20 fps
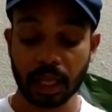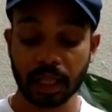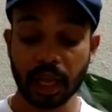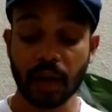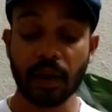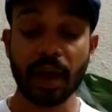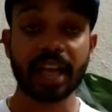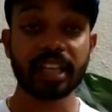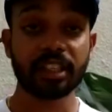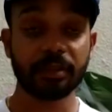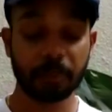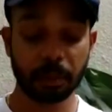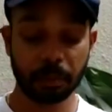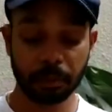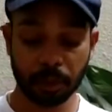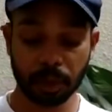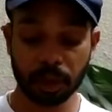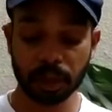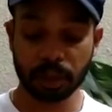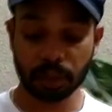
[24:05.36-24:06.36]
Now, as per
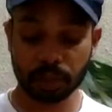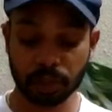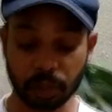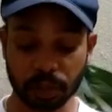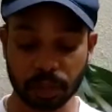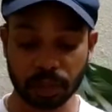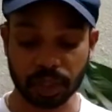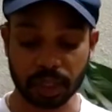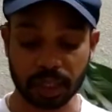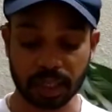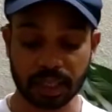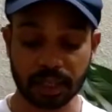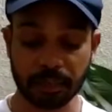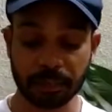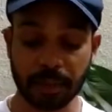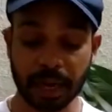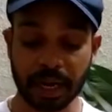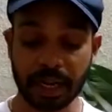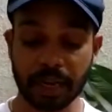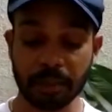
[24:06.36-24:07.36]
police sources, the
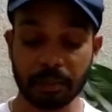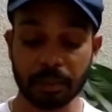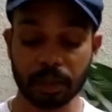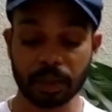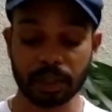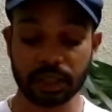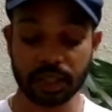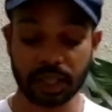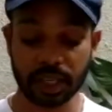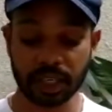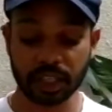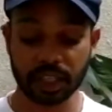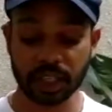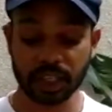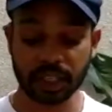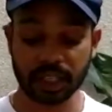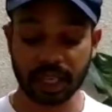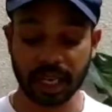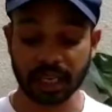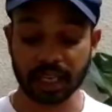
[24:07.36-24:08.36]
Pernay Police
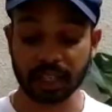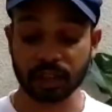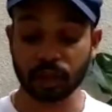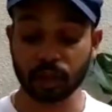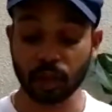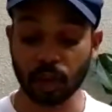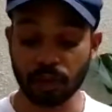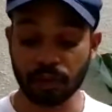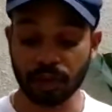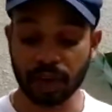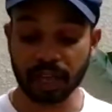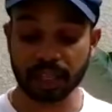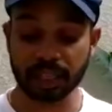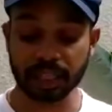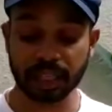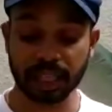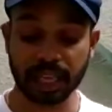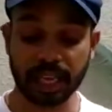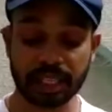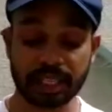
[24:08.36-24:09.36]
Station said that so far
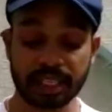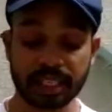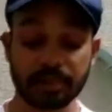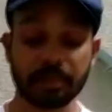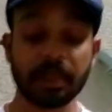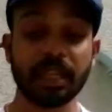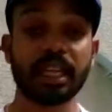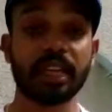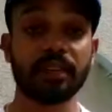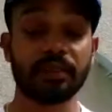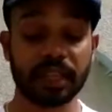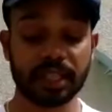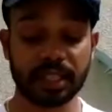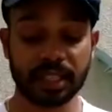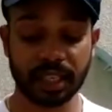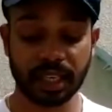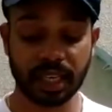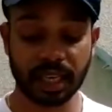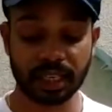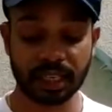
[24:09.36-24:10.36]
the case is being
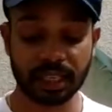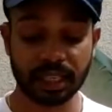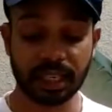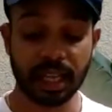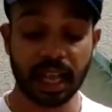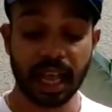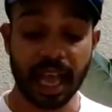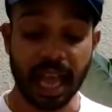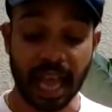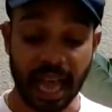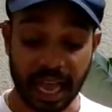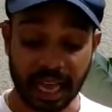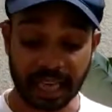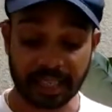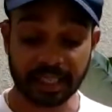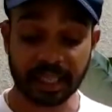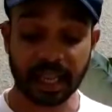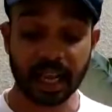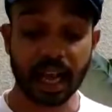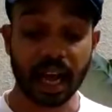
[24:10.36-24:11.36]
investigated
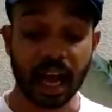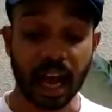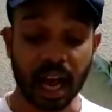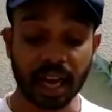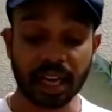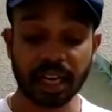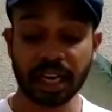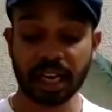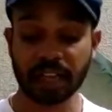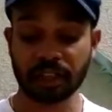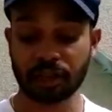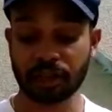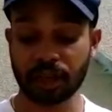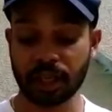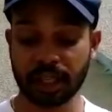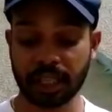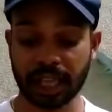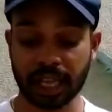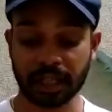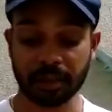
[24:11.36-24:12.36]
as
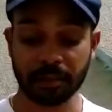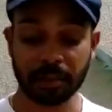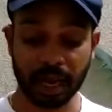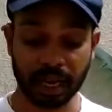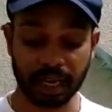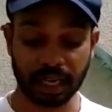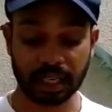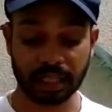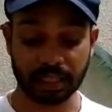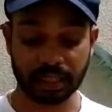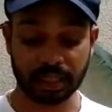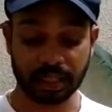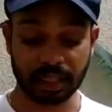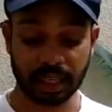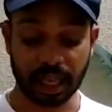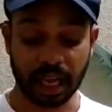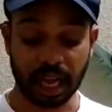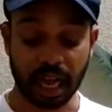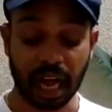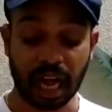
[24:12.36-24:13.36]
unnatural death by us,
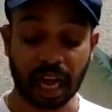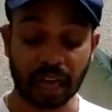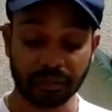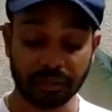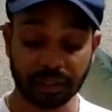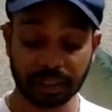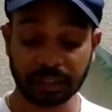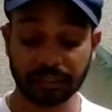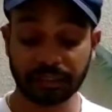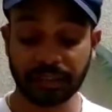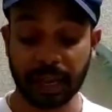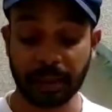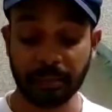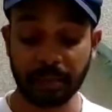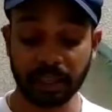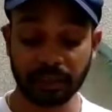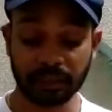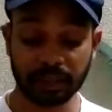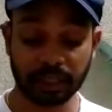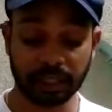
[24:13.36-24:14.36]
after the
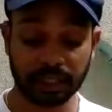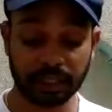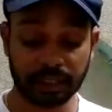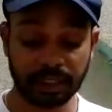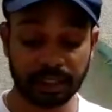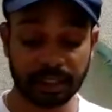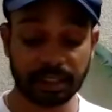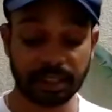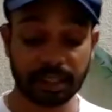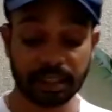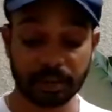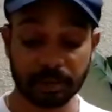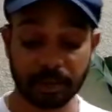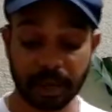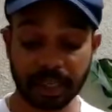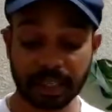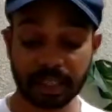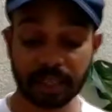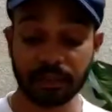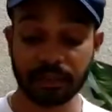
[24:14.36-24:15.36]
family of the deceased
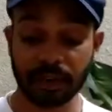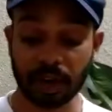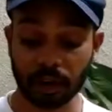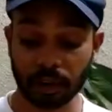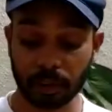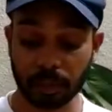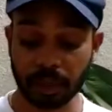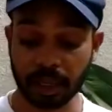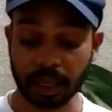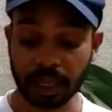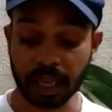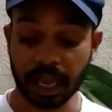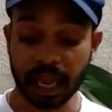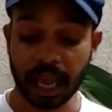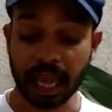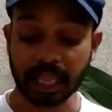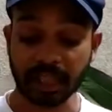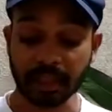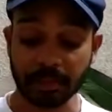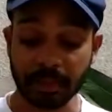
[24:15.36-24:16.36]
suspected foul play,
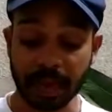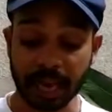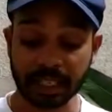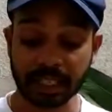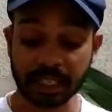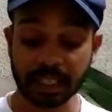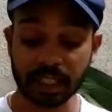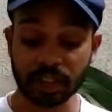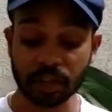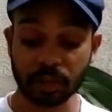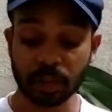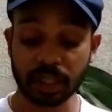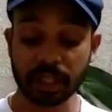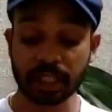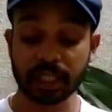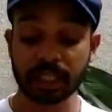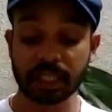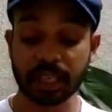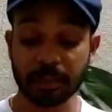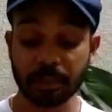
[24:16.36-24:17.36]
and the matter is with
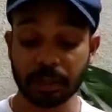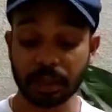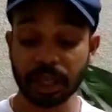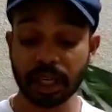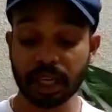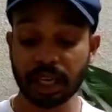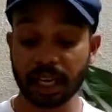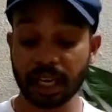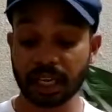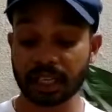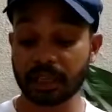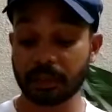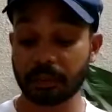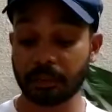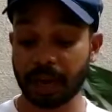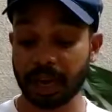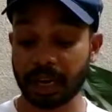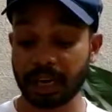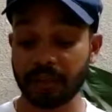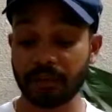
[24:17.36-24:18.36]
the Deputy Collector
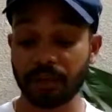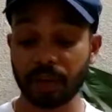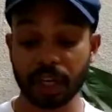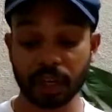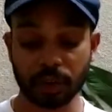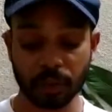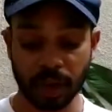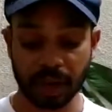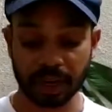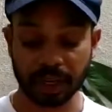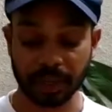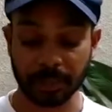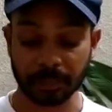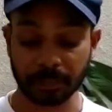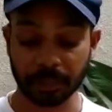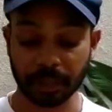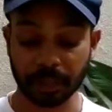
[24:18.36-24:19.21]
Pernay for inquiry.